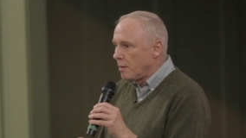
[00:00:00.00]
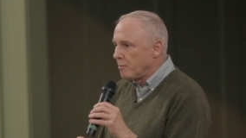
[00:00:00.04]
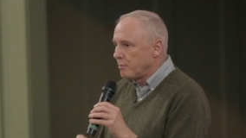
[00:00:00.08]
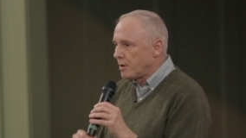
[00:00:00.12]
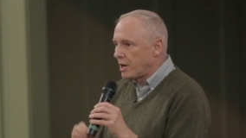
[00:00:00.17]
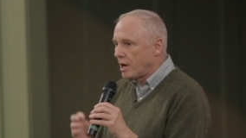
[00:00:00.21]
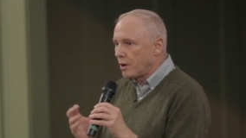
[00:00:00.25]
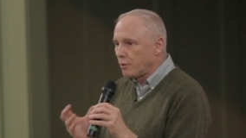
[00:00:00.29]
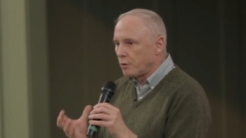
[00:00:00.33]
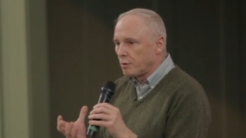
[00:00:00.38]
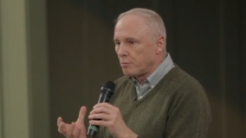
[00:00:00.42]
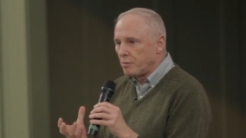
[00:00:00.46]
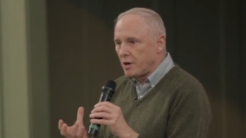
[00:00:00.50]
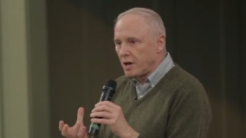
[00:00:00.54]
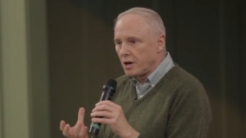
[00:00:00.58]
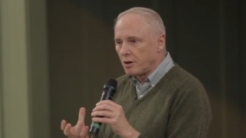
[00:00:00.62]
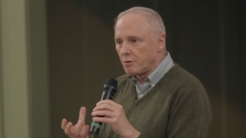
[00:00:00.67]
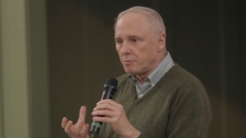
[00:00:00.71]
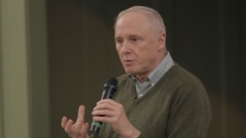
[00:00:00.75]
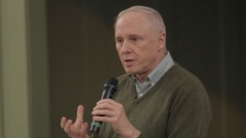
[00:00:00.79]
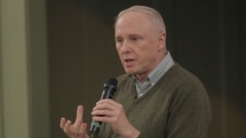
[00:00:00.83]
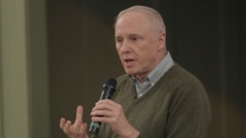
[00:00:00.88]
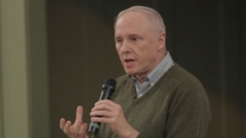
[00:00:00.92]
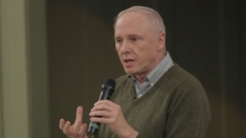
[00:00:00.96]
But Outward
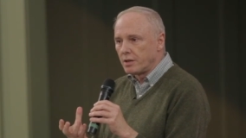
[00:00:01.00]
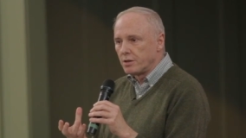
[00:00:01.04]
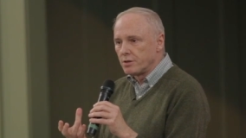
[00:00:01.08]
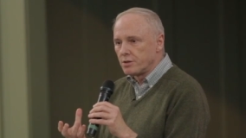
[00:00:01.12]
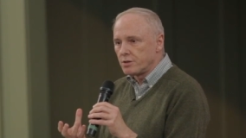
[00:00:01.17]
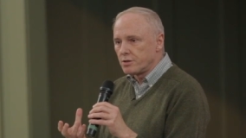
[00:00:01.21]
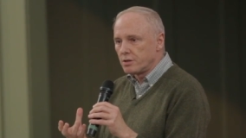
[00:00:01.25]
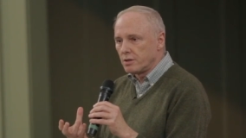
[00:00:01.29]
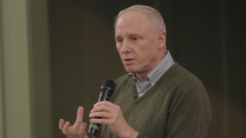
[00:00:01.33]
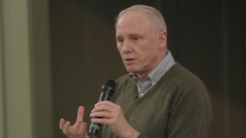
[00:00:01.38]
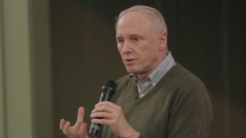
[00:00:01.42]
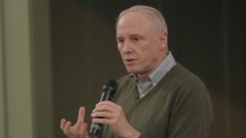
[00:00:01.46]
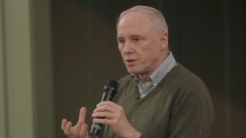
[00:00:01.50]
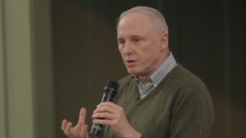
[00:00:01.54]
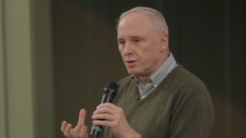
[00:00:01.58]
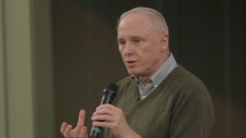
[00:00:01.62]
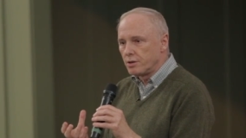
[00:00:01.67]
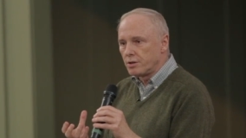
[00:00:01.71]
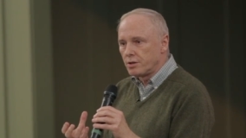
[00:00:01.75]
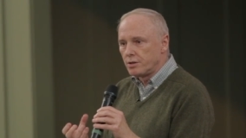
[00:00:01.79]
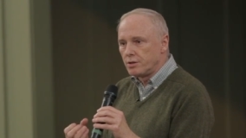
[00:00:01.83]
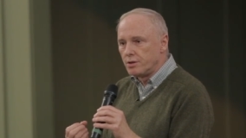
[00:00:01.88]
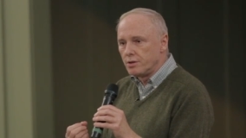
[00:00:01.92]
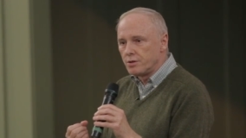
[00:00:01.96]
Bound began to show that you
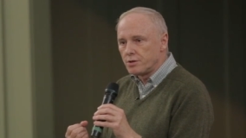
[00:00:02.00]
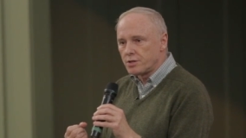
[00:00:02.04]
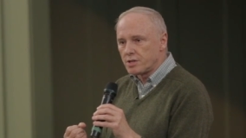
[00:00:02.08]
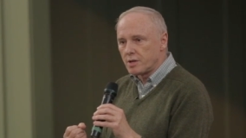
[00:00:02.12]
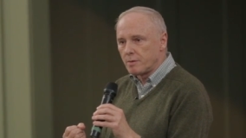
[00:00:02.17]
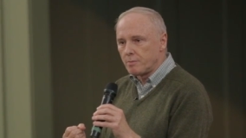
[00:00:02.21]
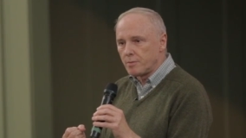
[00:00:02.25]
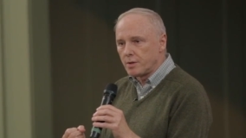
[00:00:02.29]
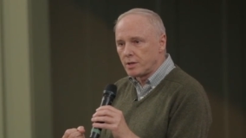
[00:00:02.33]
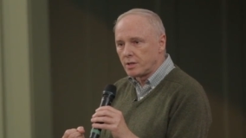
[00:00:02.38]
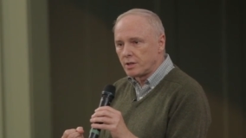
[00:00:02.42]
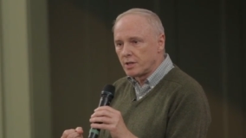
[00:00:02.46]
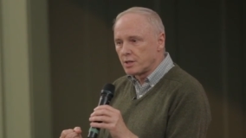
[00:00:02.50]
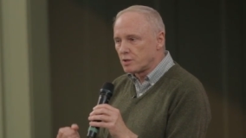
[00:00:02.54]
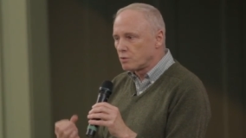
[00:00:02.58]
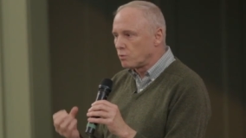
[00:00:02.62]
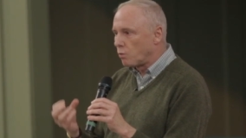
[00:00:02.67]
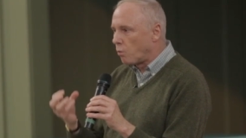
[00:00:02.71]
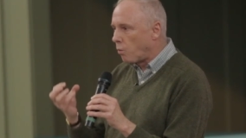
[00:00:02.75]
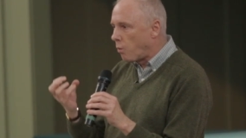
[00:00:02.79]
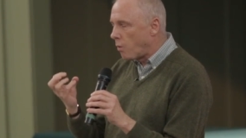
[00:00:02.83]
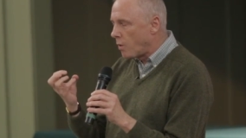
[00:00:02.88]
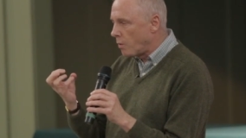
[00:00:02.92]
could do something that's